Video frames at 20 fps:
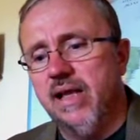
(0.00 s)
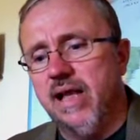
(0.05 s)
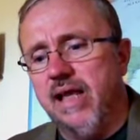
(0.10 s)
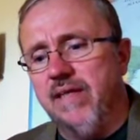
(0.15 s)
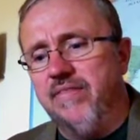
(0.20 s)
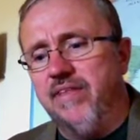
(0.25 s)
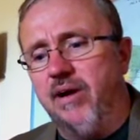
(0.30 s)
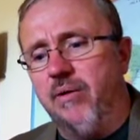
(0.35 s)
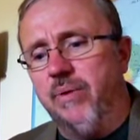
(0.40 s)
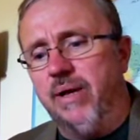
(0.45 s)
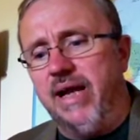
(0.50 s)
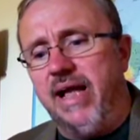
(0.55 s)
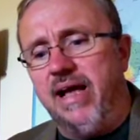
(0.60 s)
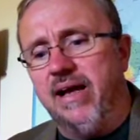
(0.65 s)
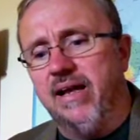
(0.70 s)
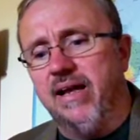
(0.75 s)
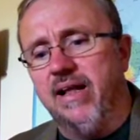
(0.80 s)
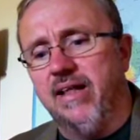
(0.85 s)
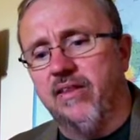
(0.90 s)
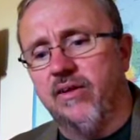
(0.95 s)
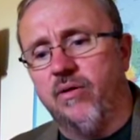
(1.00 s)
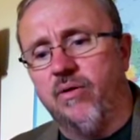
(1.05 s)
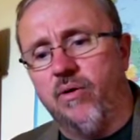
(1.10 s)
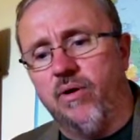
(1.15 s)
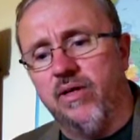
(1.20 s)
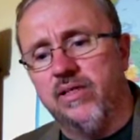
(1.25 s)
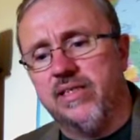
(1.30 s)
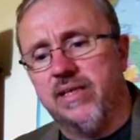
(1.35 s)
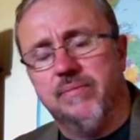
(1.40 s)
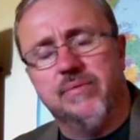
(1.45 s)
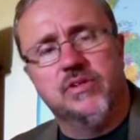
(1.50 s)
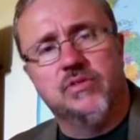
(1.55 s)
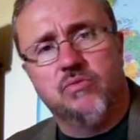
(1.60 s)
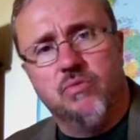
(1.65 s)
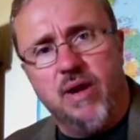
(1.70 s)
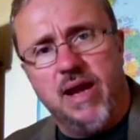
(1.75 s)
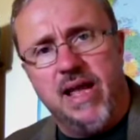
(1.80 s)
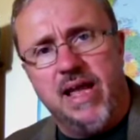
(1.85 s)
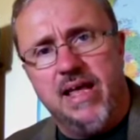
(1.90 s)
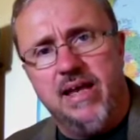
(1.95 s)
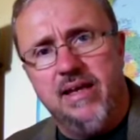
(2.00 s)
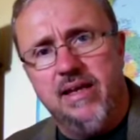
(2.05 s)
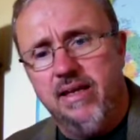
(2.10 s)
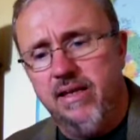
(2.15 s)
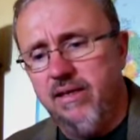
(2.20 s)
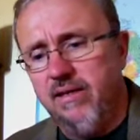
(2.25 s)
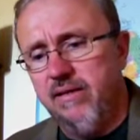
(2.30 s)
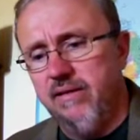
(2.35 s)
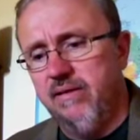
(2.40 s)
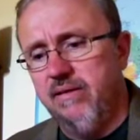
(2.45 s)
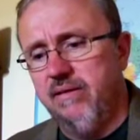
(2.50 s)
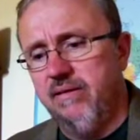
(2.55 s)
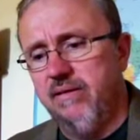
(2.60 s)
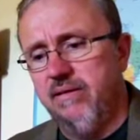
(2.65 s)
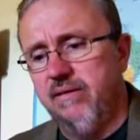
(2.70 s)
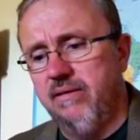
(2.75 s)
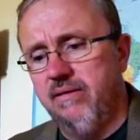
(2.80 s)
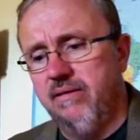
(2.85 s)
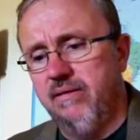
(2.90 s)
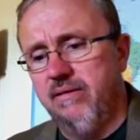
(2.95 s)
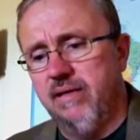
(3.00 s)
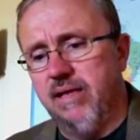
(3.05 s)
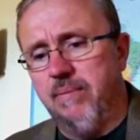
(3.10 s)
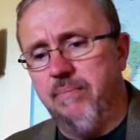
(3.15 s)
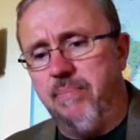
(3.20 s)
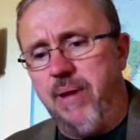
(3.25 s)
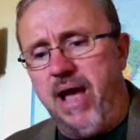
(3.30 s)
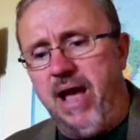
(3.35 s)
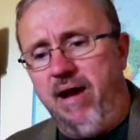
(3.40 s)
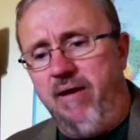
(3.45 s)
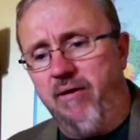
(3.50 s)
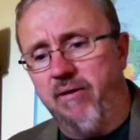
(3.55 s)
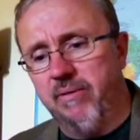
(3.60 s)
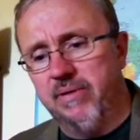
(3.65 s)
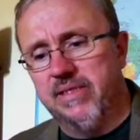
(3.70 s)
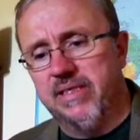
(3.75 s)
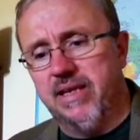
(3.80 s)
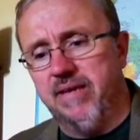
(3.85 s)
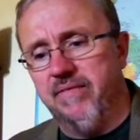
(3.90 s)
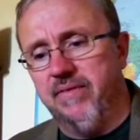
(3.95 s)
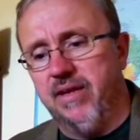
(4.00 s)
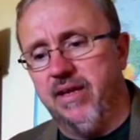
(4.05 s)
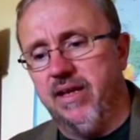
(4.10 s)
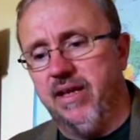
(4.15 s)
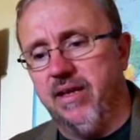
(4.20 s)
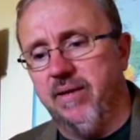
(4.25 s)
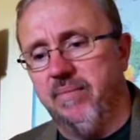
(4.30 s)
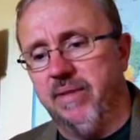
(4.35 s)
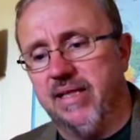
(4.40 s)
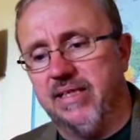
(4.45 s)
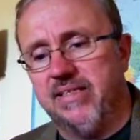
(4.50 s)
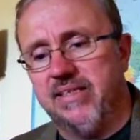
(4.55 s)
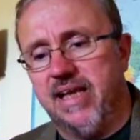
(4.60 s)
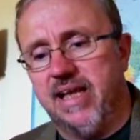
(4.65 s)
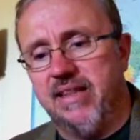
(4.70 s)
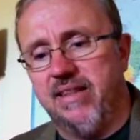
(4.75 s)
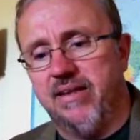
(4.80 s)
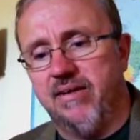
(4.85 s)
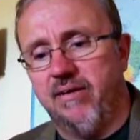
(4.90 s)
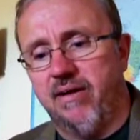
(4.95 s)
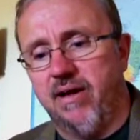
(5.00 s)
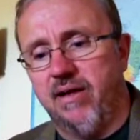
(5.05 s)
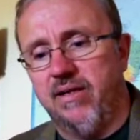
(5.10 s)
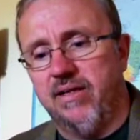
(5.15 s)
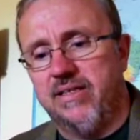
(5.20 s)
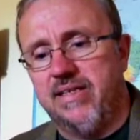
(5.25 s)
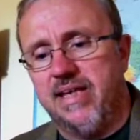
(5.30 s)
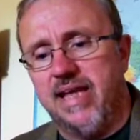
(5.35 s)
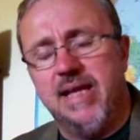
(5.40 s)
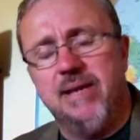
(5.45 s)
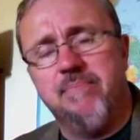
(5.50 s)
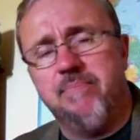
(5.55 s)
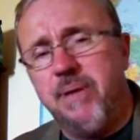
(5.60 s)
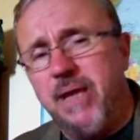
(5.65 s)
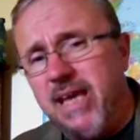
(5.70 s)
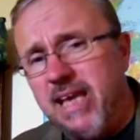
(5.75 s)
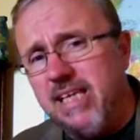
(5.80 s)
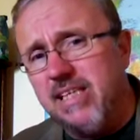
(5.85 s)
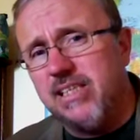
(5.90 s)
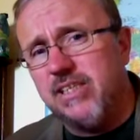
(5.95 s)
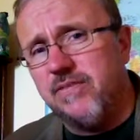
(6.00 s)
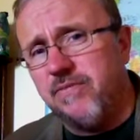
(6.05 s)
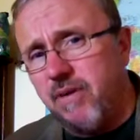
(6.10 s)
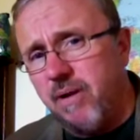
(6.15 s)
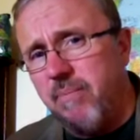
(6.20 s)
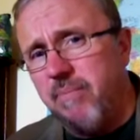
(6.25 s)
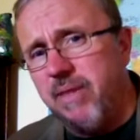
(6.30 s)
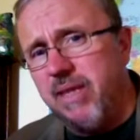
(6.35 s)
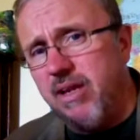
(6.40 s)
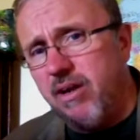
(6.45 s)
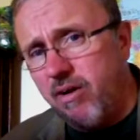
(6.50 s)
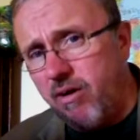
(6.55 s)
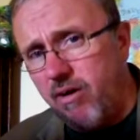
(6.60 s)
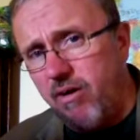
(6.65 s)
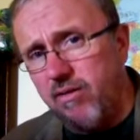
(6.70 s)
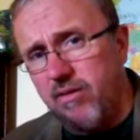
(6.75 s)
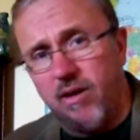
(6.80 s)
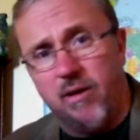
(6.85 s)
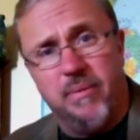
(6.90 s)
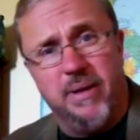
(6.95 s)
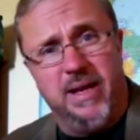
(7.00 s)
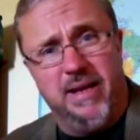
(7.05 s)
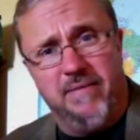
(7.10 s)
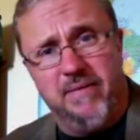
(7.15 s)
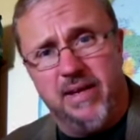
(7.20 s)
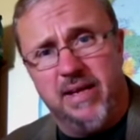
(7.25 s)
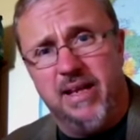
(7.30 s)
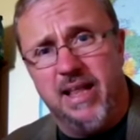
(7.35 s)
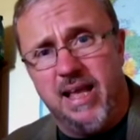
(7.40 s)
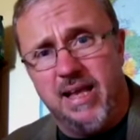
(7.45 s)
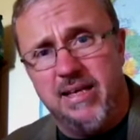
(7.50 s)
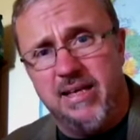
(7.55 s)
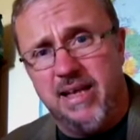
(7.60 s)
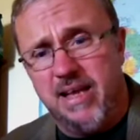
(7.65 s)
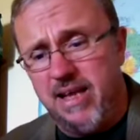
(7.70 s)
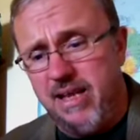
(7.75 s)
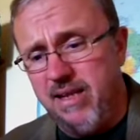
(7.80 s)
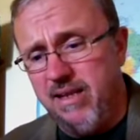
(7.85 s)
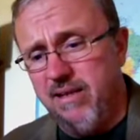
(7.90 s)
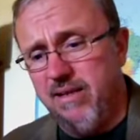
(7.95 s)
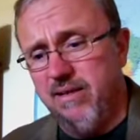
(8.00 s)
And there went out another horse that was red and power was given to him that sat thereon to take peace from the earth. Are we living in that day?